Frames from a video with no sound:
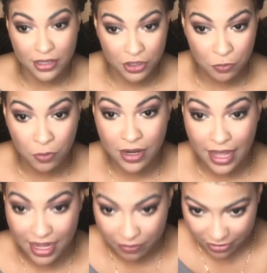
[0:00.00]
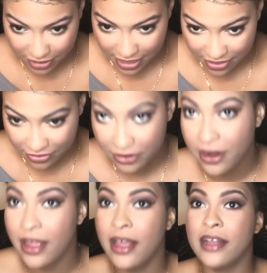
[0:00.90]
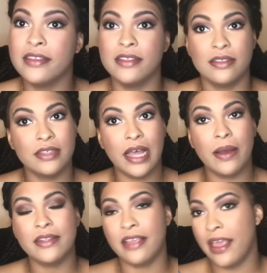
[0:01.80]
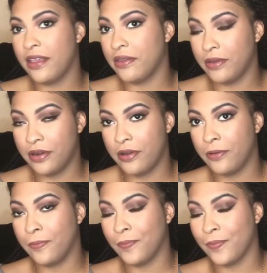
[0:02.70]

like you were kind of put together, this is how I take, you know,